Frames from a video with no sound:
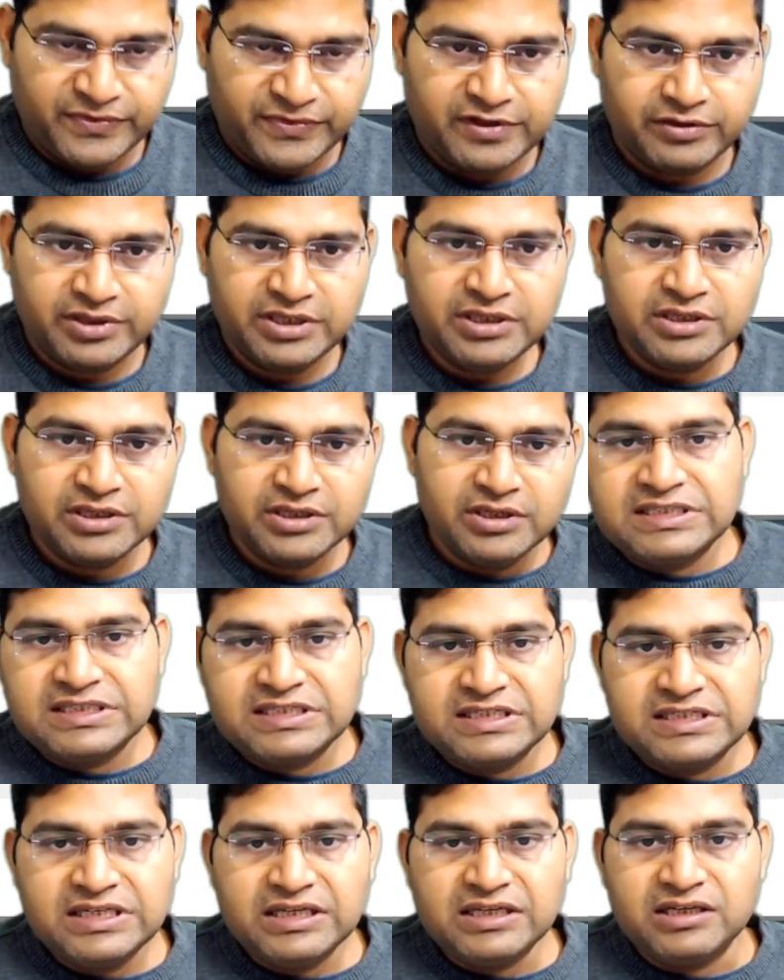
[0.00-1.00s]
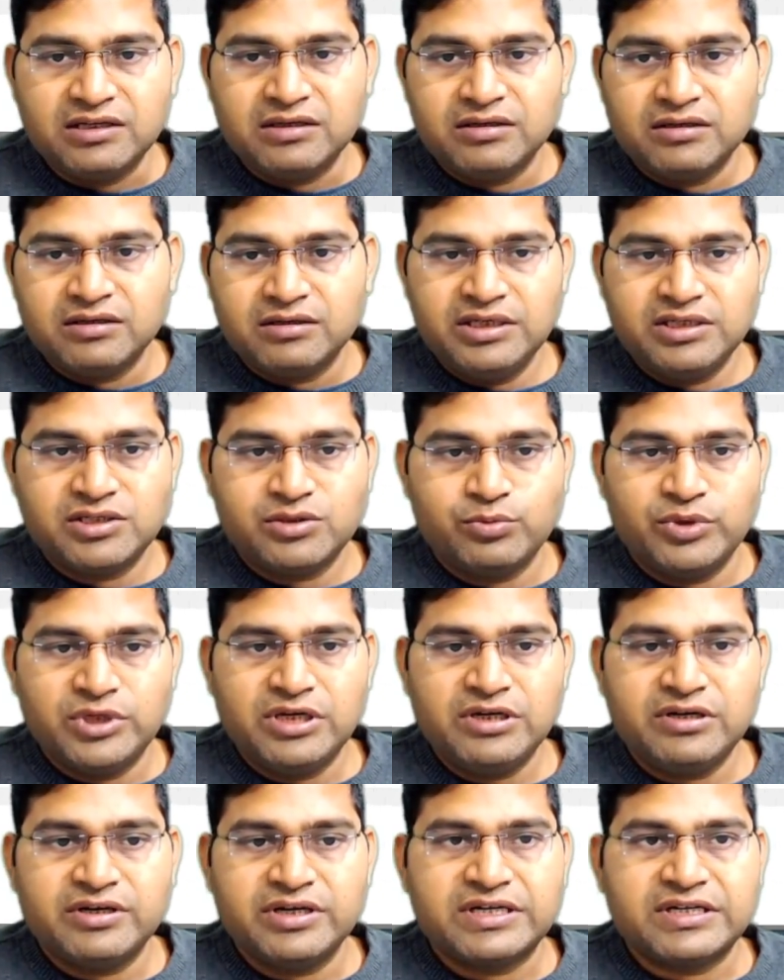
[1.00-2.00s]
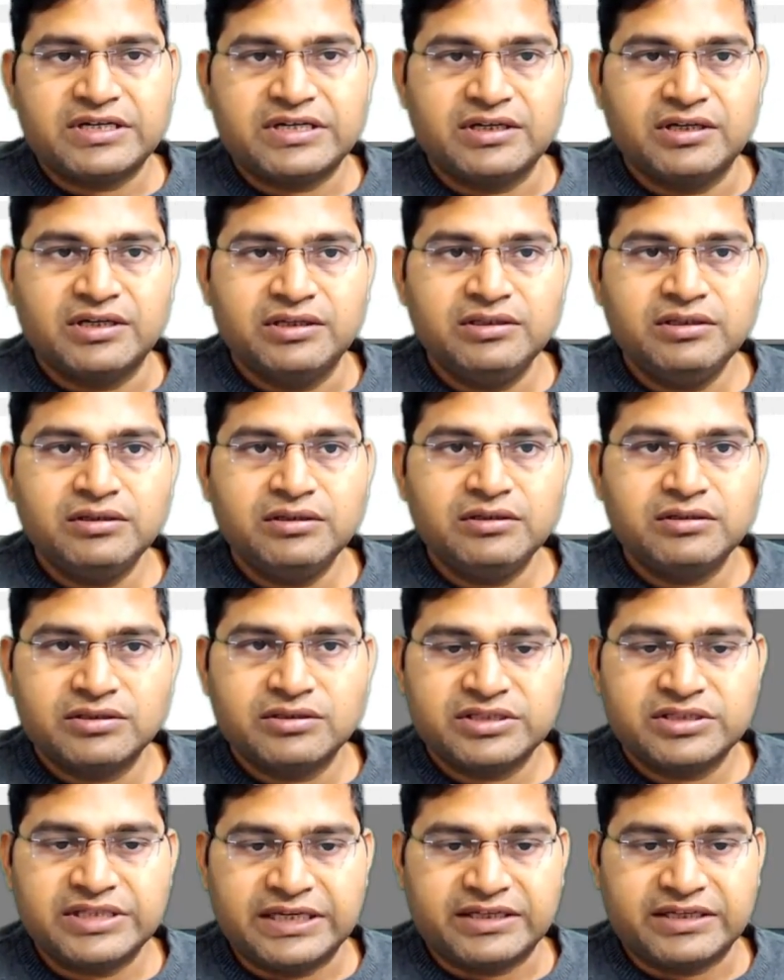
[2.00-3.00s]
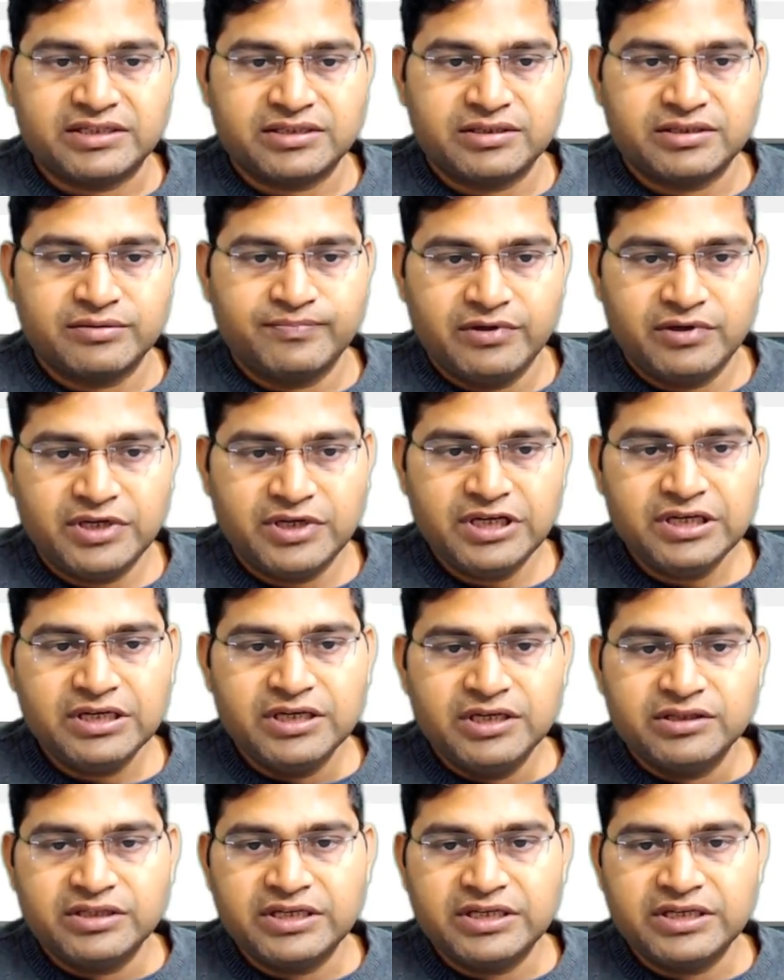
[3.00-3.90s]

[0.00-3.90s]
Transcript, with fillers: okay still it will return 6 okay